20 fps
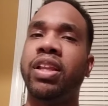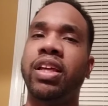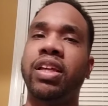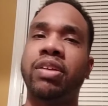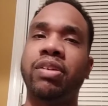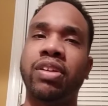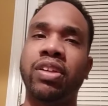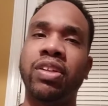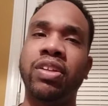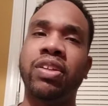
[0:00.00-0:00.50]
A
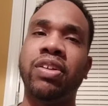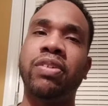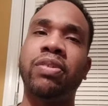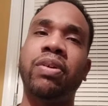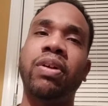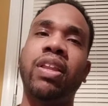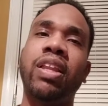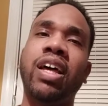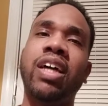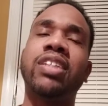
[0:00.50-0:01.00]

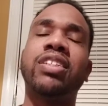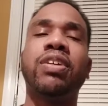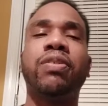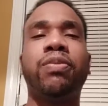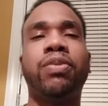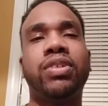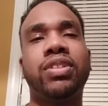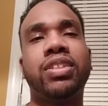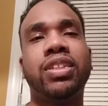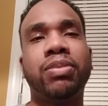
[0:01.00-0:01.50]
lot of
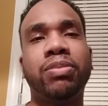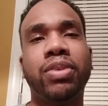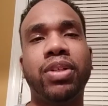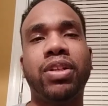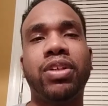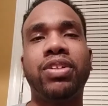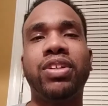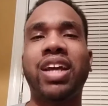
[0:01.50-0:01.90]
stuff were similar.